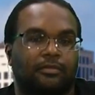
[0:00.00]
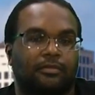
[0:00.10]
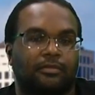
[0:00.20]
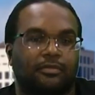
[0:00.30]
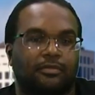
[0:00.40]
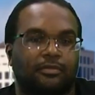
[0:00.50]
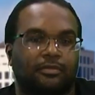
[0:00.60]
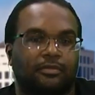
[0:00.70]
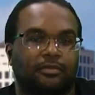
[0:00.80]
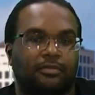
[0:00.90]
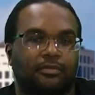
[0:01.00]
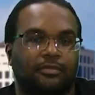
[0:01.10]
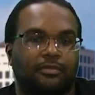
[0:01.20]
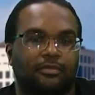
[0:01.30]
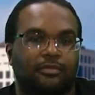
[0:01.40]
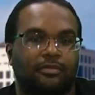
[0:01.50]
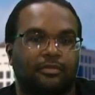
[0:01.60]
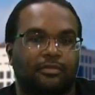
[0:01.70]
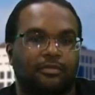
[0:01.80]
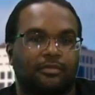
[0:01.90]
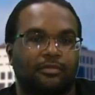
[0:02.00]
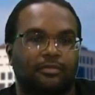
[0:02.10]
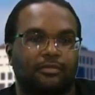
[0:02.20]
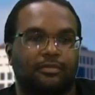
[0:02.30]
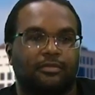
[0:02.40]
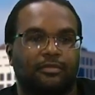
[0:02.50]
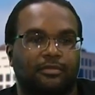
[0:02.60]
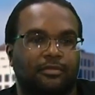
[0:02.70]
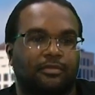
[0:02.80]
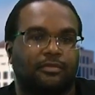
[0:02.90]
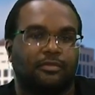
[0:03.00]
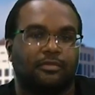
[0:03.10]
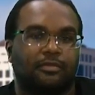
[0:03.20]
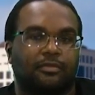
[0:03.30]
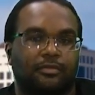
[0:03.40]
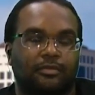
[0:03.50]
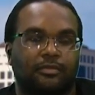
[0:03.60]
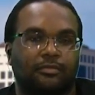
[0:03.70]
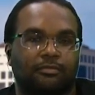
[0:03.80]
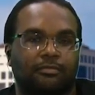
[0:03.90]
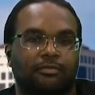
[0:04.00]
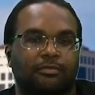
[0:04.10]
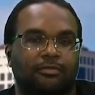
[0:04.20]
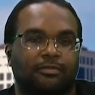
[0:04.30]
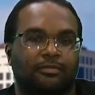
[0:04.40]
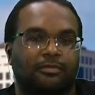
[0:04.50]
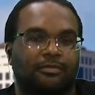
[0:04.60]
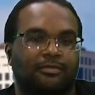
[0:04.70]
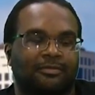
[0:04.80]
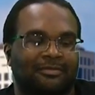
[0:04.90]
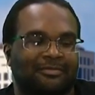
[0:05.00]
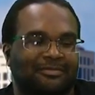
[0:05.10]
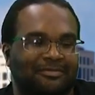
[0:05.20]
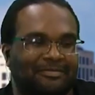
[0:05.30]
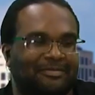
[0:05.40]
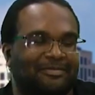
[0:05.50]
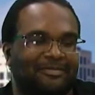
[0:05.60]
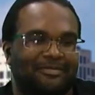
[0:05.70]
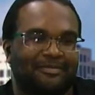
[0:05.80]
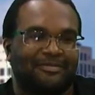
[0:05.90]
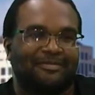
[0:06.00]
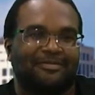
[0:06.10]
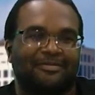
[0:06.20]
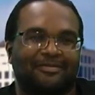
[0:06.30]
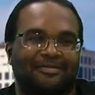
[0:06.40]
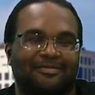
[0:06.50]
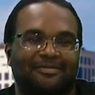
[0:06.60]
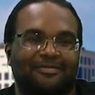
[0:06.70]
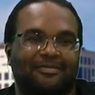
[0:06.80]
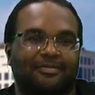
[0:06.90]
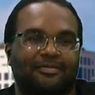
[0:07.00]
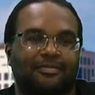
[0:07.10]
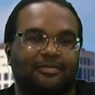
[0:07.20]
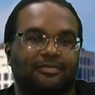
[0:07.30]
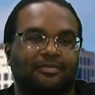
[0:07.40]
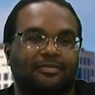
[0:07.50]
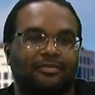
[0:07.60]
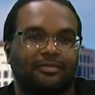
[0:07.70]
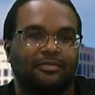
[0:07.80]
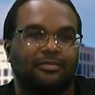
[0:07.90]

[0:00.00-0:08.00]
(silent)